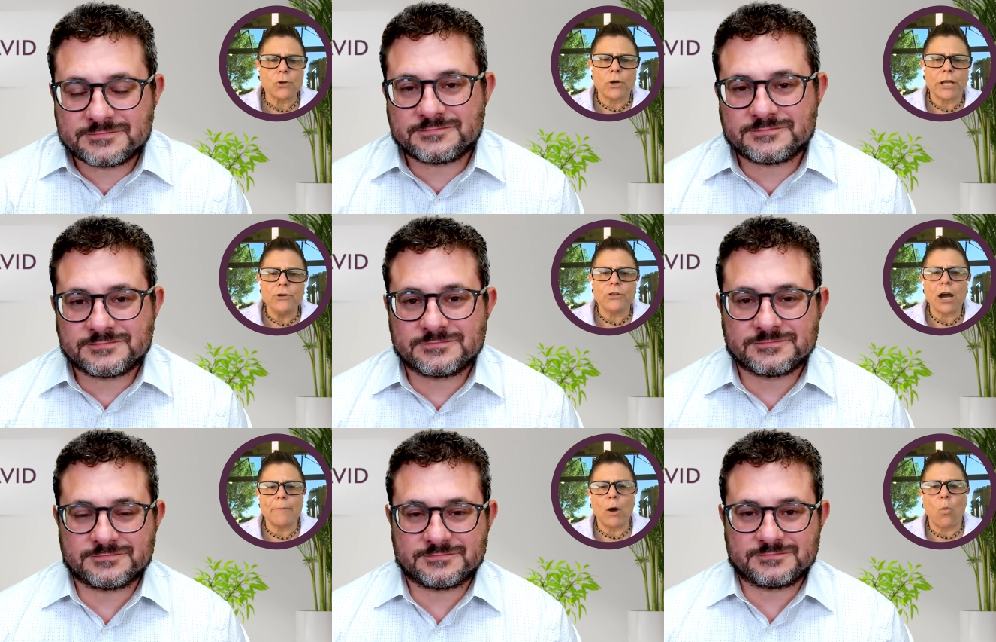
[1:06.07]
Speaker 1: so, can you
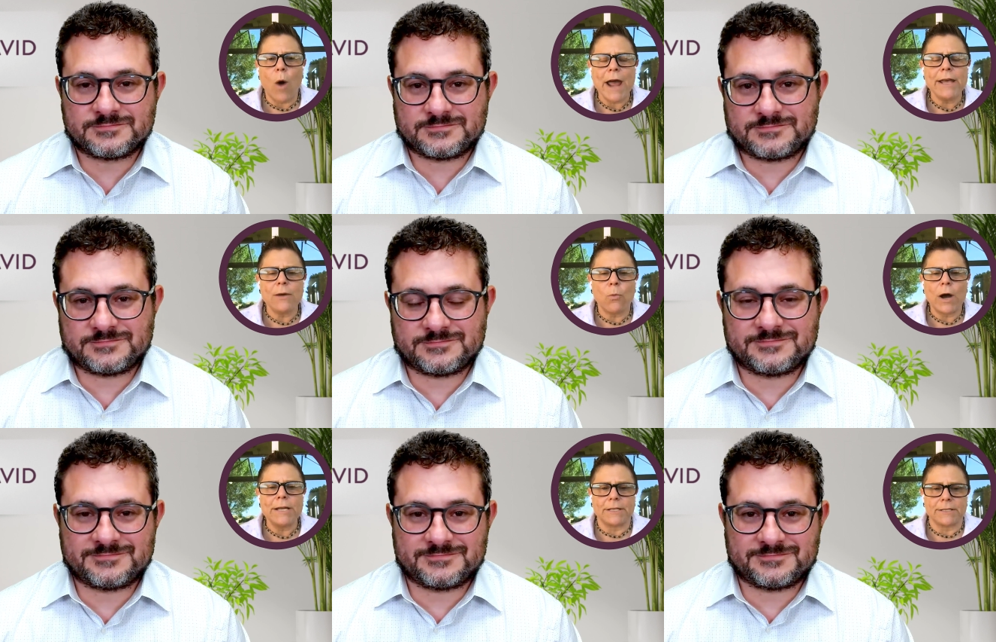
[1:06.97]
talk about why?
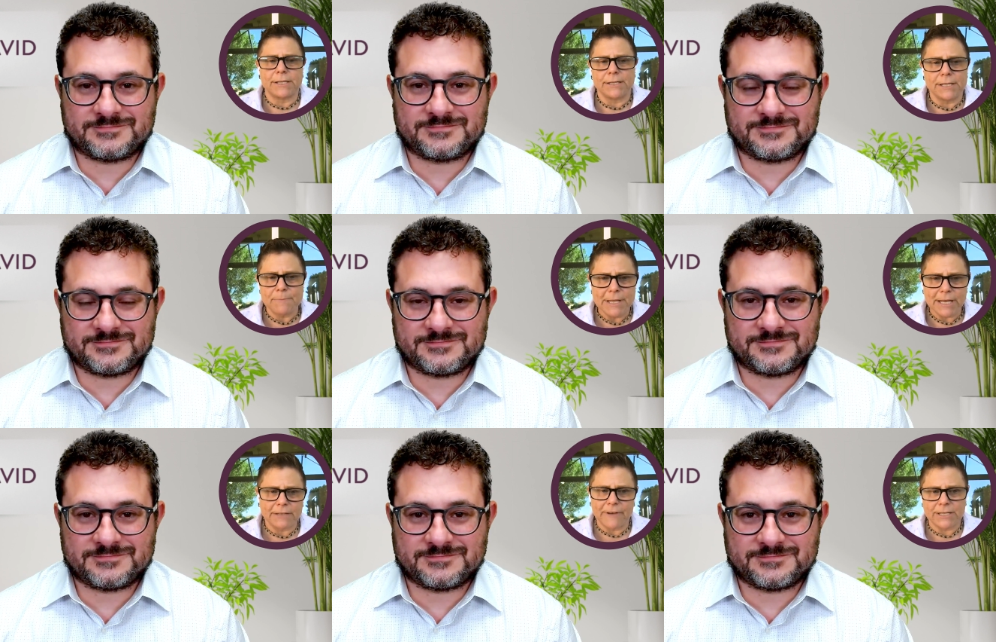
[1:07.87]
Why is this? Does this mean
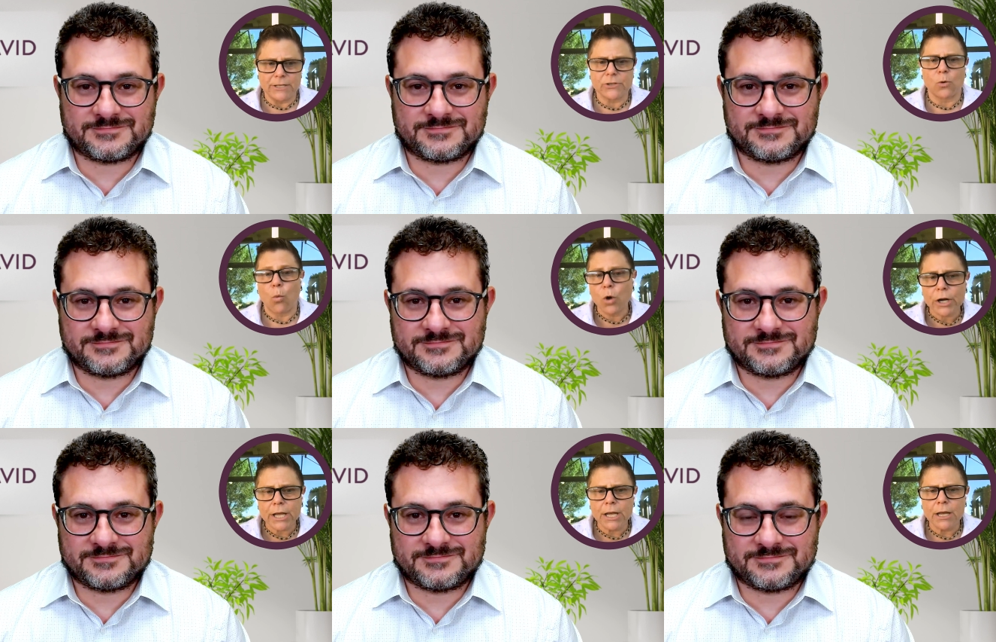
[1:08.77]
that the vaccines aren't
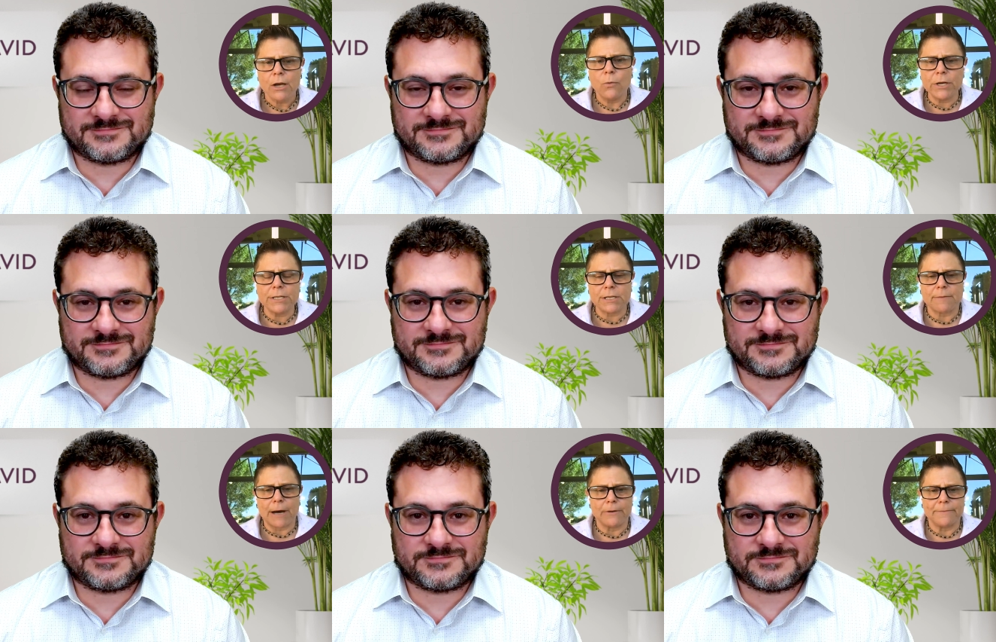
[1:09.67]
working? What is this
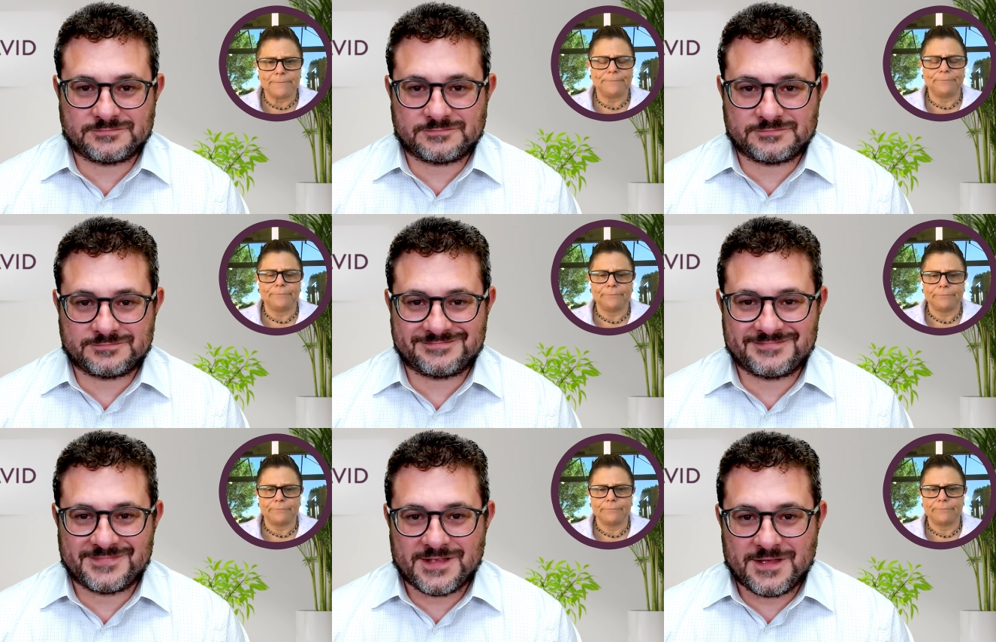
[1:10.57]
about?
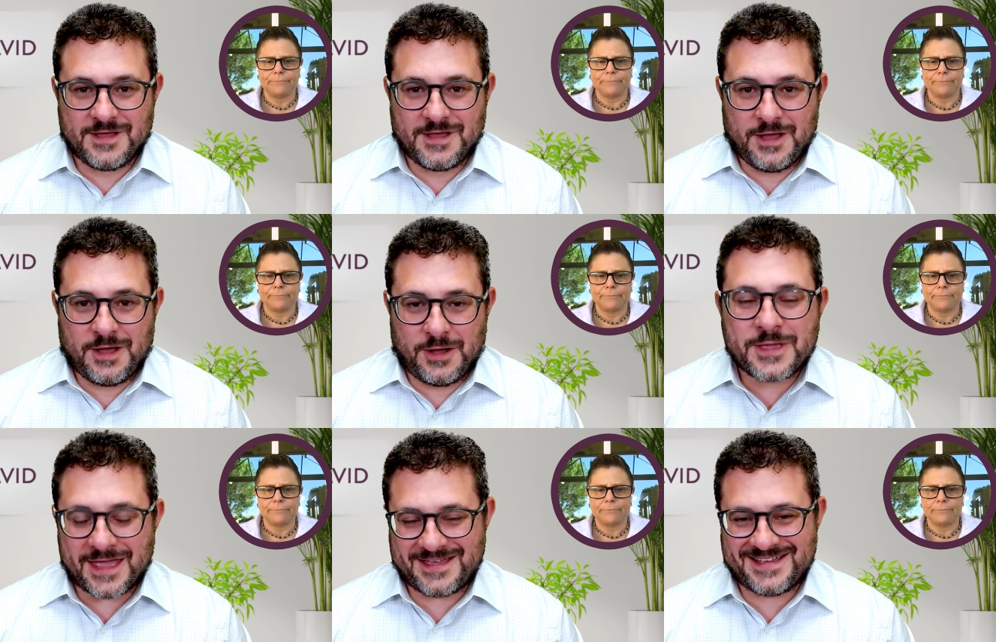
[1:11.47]

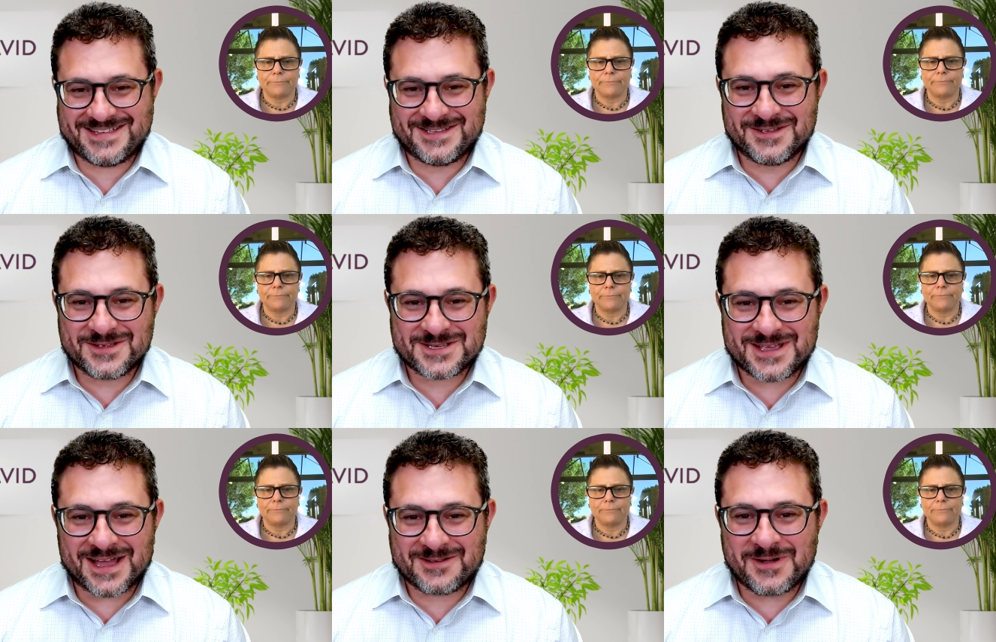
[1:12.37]
Speaker 2: Okay, so there's
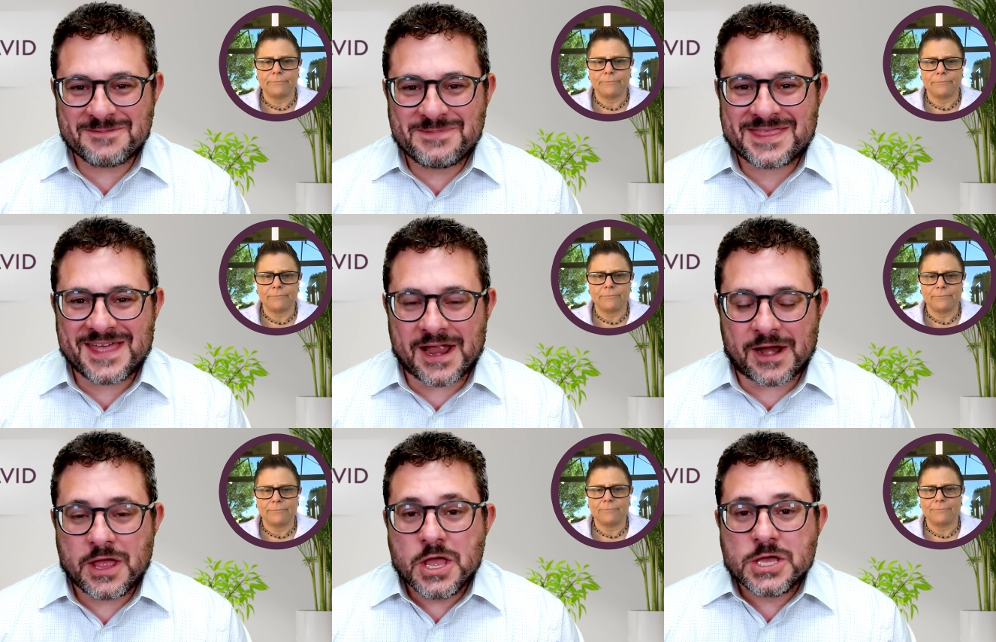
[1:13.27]
a, quite a bit
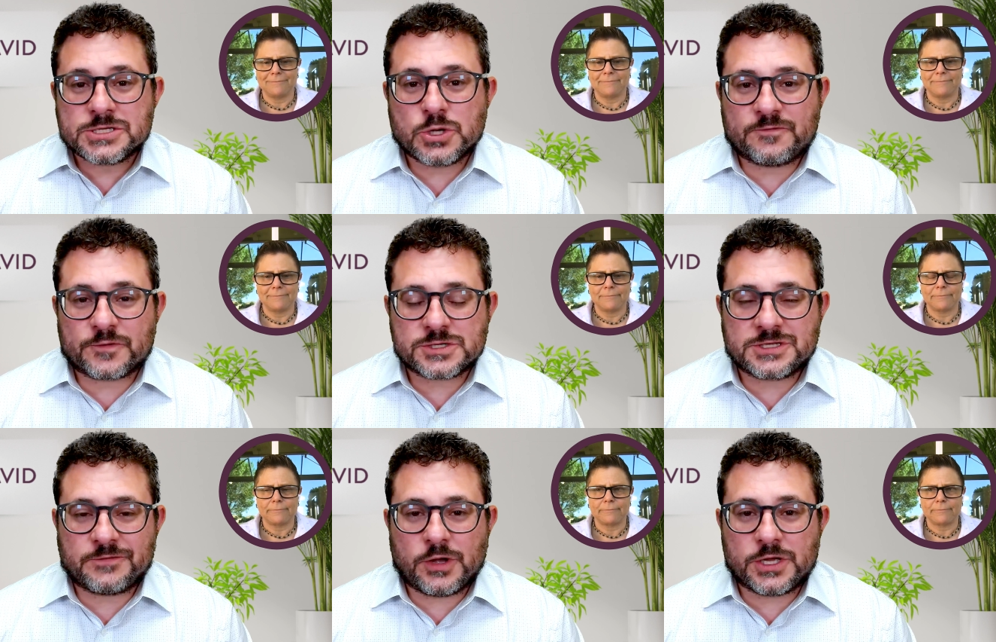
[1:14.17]
there. So,
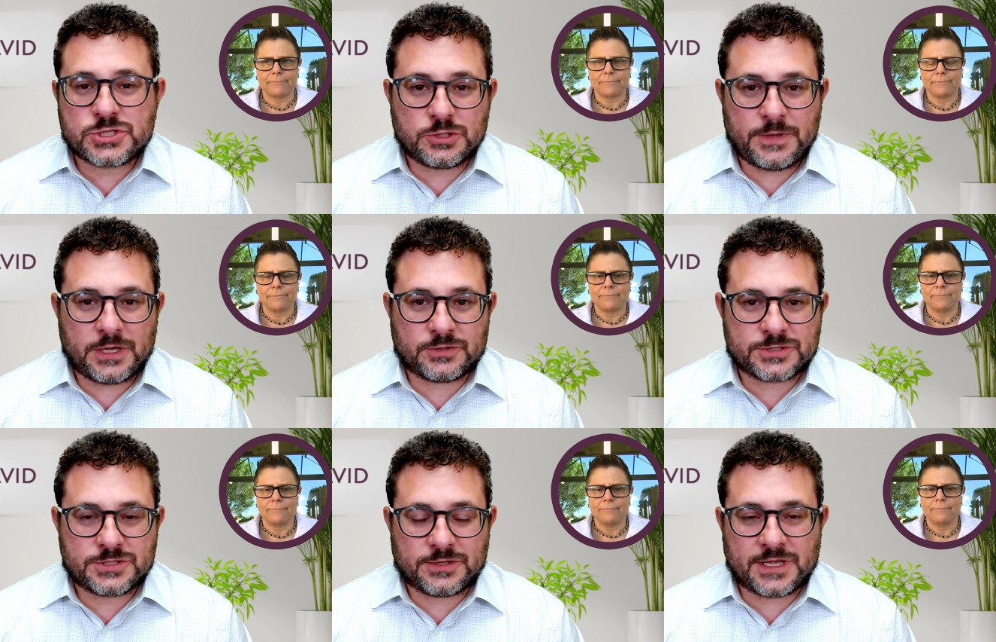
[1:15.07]
first of all, it should be
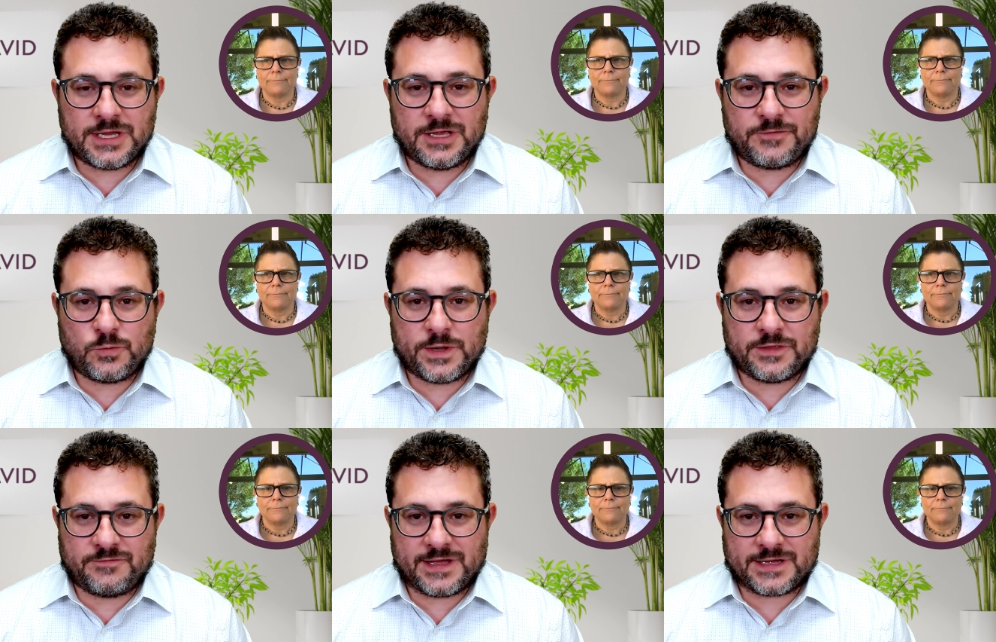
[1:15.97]
understood that even
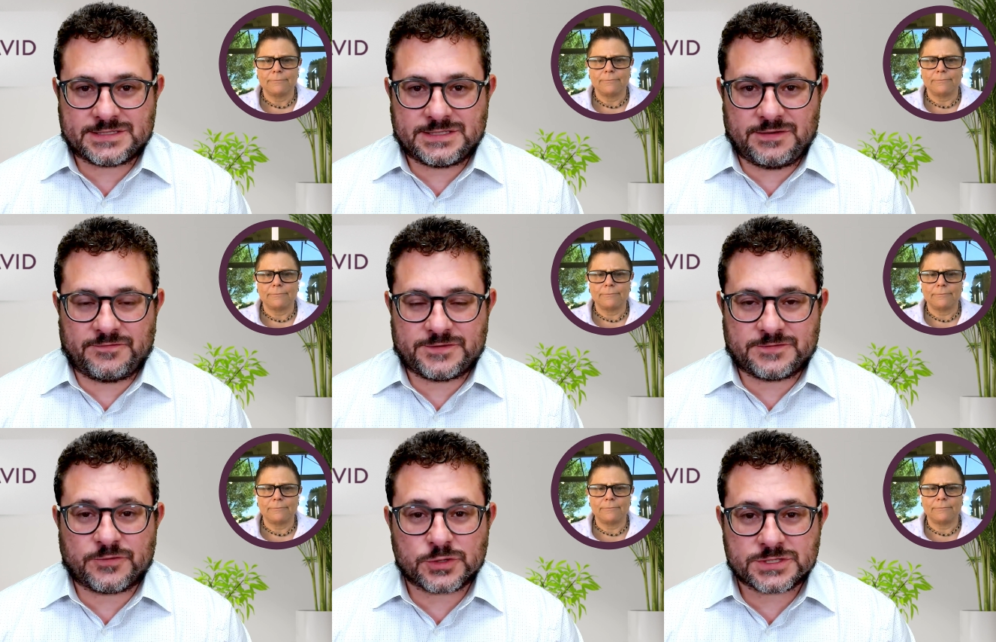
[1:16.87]
when the vaccine
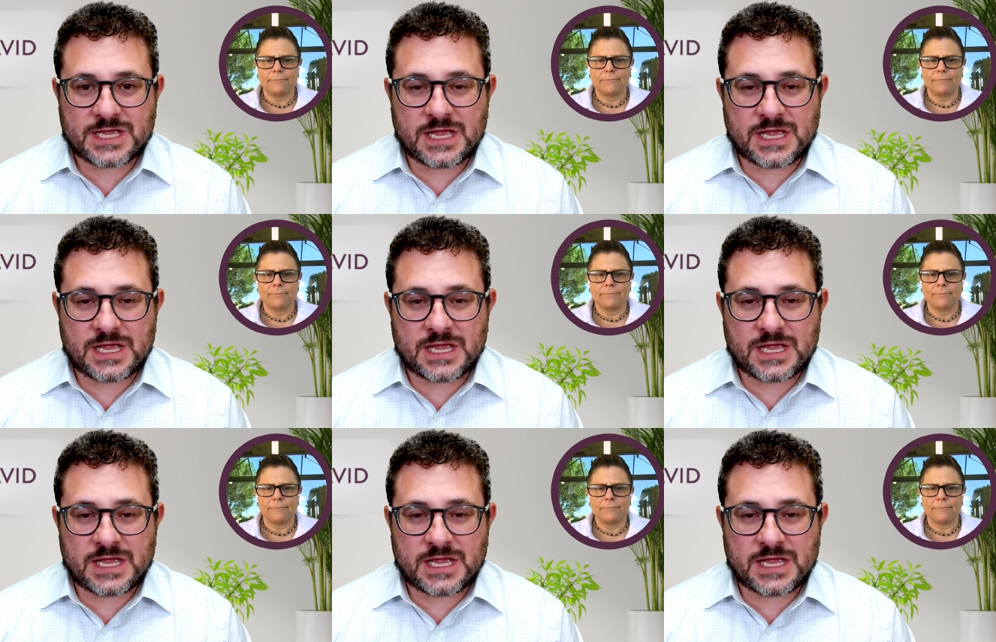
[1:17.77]
first